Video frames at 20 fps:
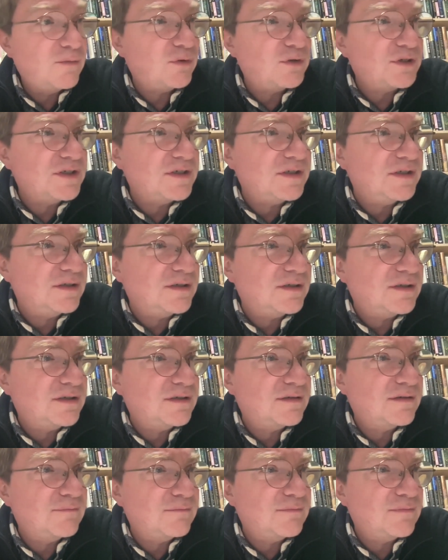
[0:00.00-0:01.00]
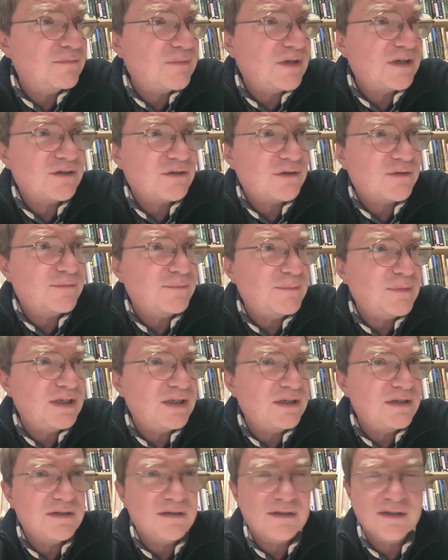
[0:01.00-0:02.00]
What is it? Microsoft
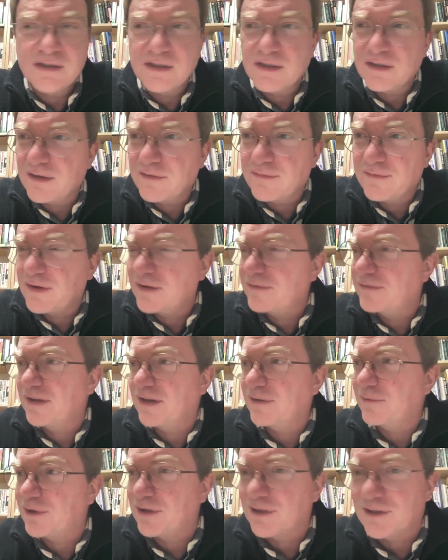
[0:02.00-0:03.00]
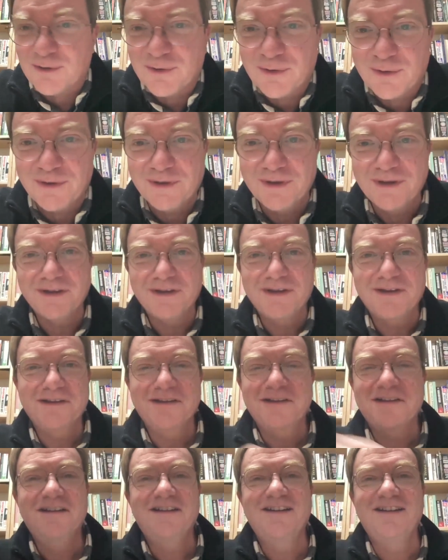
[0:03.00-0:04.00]
Meet? Is it? I forget what it's called.
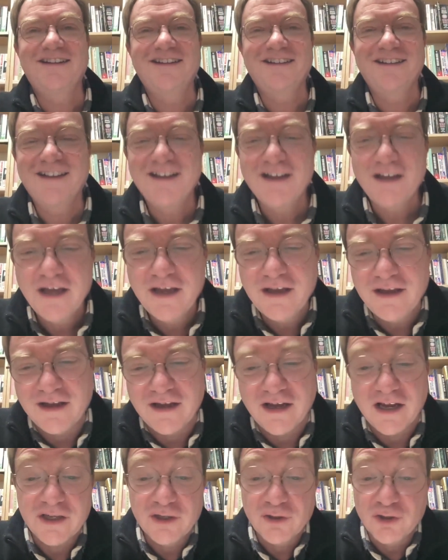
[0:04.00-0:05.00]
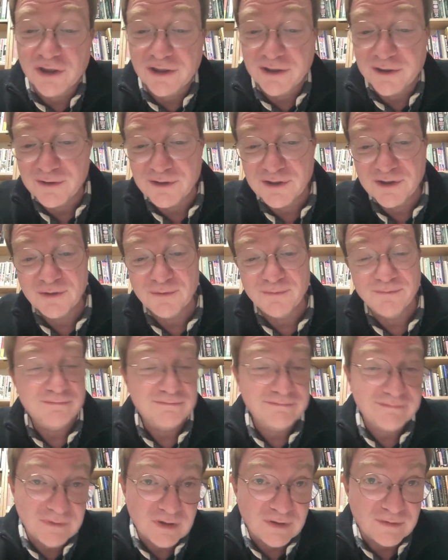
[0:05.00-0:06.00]
I usually use Zoom,
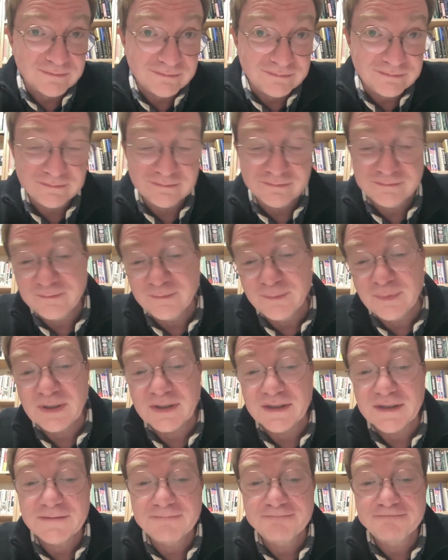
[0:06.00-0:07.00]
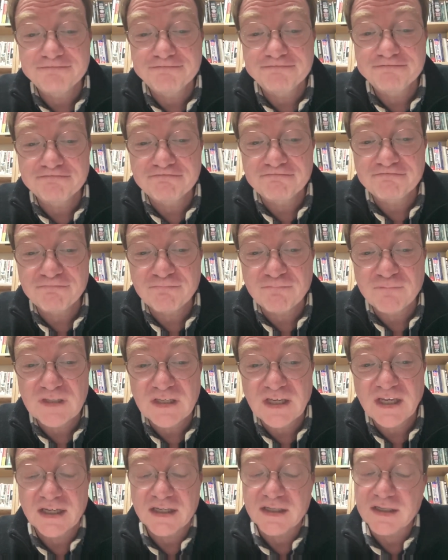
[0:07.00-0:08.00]
but
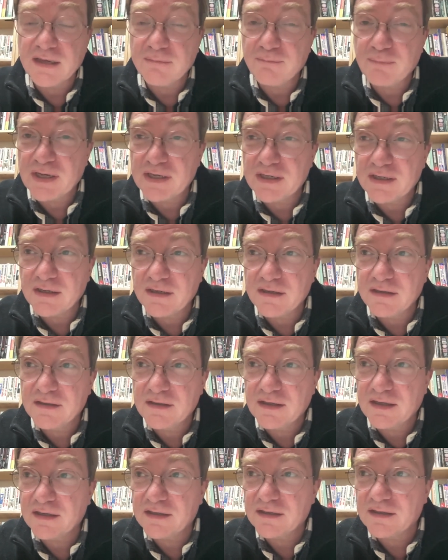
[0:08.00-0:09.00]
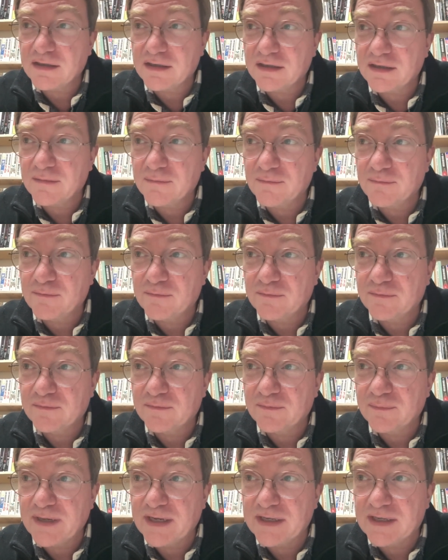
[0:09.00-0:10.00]
yeah, is that better? Is that
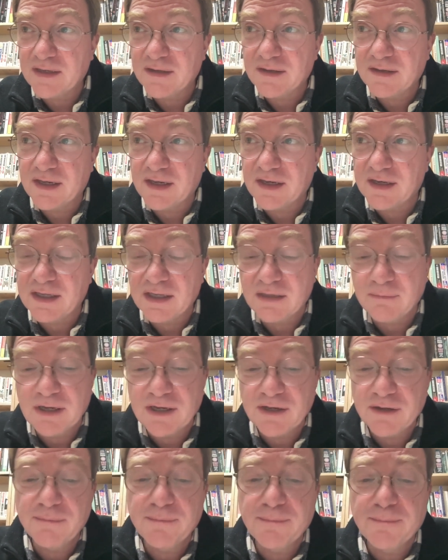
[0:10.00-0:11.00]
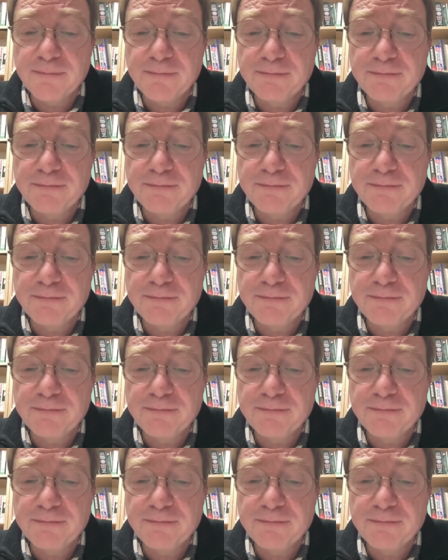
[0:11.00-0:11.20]
better than email?